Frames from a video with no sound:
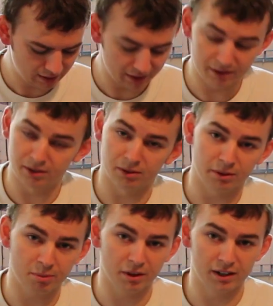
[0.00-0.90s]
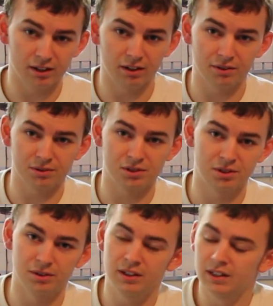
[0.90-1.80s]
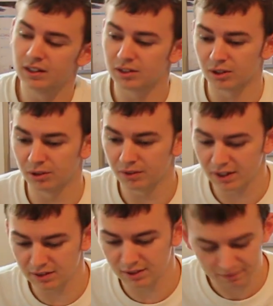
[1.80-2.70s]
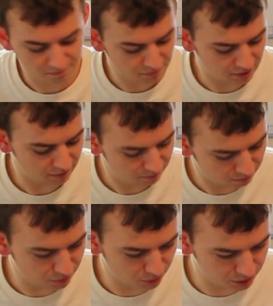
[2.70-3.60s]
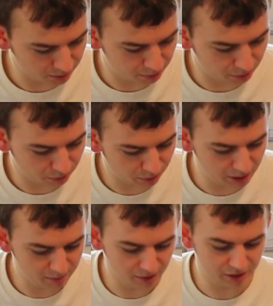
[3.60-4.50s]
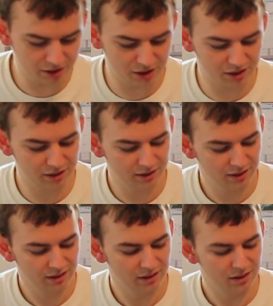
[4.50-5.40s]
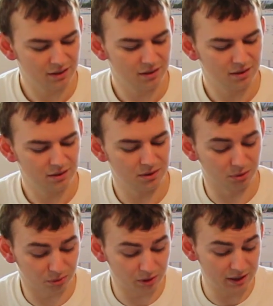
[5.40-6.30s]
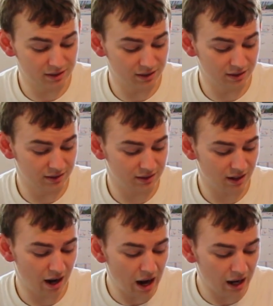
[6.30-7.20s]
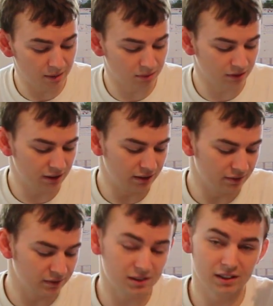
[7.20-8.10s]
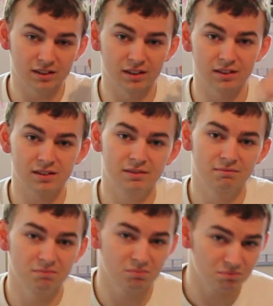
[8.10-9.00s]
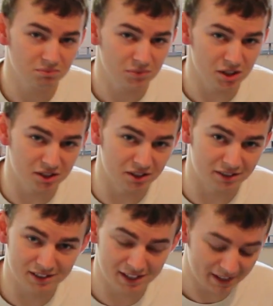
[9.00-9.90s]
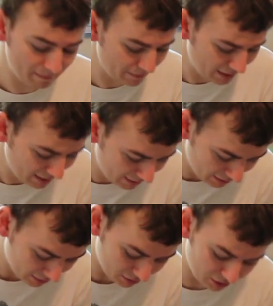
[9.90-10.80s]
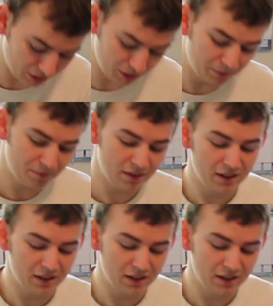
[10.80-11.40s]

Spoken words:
and it'll apply to all those too. So those are pretty much the reasons I believe CSS is here to stay. So